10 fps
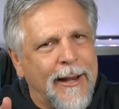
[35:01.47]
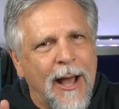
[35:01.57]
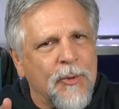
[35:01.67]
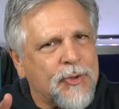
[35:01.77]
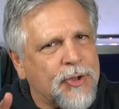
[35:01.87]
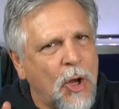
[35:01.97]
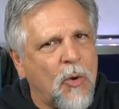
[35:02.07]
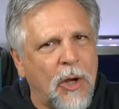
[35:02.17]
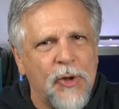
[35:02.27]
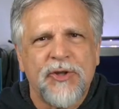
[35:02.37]
I was so
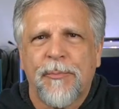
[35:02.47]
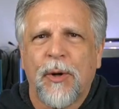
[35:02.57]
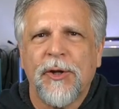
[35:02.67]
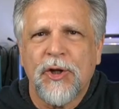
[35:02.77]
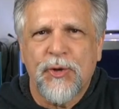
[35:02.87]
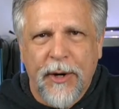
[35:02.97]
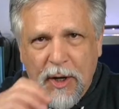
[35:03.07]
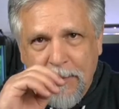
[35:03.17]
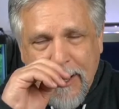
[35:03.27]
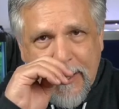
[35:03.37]
close to pulling the
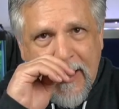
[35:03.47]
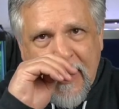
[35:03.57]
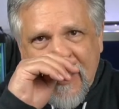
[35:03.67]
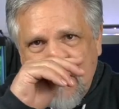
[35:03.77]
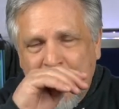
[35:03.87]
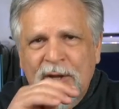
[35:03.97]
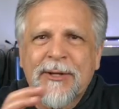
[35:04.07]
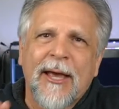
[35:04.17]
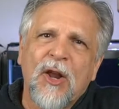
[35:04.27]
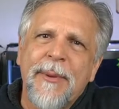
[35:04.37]
trigger, but I, but I was
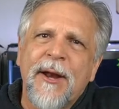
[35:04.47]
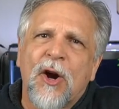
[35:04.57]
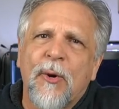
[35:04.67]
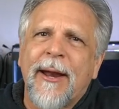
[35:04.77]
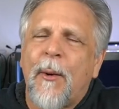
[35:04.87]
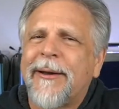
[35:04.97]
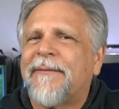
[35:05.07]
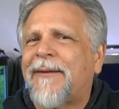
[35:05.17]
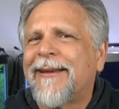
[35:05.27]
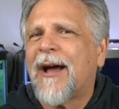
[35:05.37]
a little bit in a hurry, and I wanted
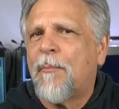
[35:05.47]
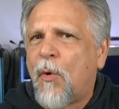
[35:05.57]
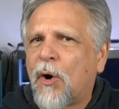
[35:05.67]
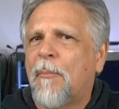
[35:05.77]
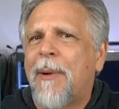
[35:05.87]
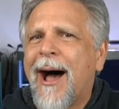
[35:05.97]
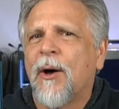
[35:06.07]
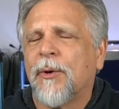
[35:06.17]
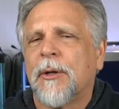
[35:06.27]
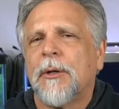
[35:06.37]
to find out more
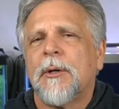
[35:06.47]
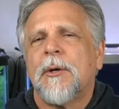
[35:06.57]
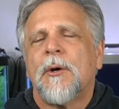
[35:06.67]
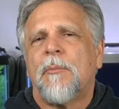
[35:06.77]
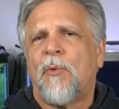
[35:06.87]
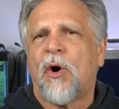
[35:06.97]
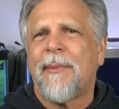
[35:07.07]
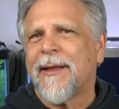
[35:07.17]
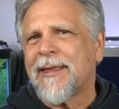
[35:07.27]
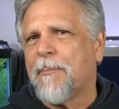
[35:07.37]
about more
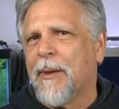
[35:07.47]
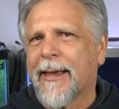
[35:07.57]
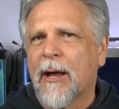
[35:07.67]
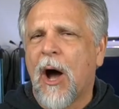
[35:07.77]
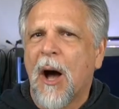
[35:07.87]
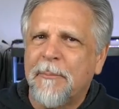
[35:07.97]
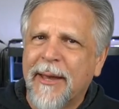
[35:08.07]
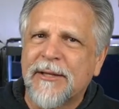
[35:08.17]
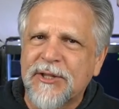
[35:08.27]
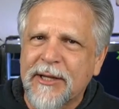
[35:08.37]
about that pleco. How
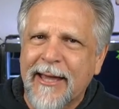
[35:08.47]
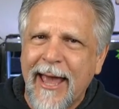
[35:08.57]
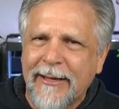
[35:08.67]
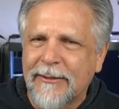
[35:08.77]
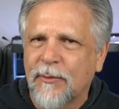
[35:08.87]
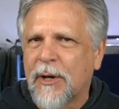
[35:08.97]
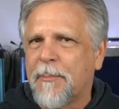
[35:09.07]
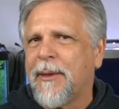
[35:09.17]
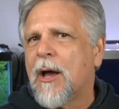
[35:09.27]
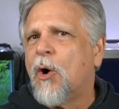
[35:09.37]
big does it get? Would it
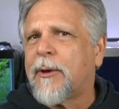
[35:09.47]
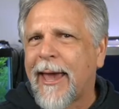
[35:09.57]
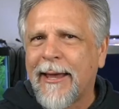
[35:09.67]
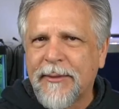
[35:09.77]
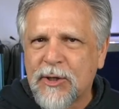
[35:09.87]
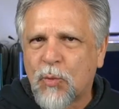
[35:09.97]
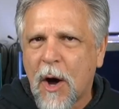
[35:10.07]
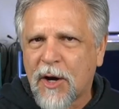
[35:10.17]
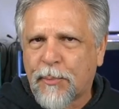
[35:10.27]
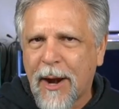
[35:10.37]
be okay in these
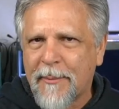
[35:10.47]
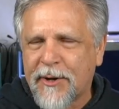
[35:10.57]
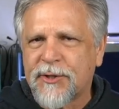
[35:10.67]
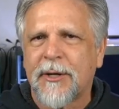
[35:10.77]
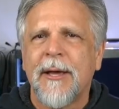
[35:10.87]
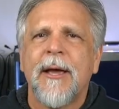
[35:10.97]
water parameters?